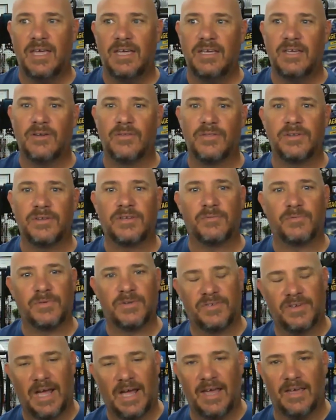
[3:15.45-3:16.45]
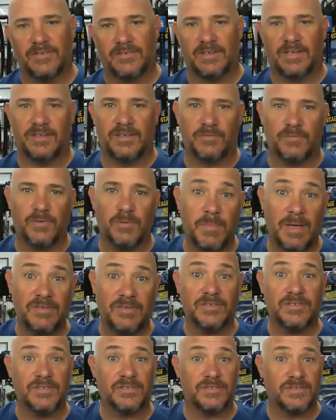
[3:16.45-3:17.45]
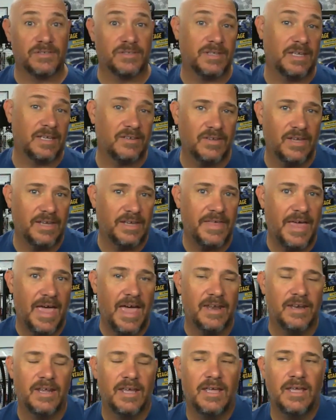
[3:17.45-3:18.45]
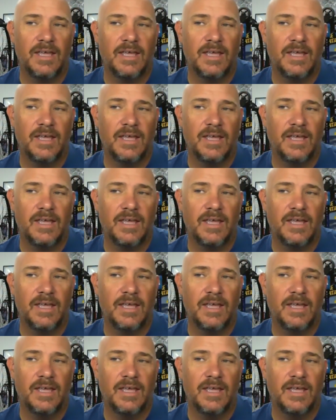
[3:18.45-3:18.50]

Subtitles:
the different styles and the different messages and things like that.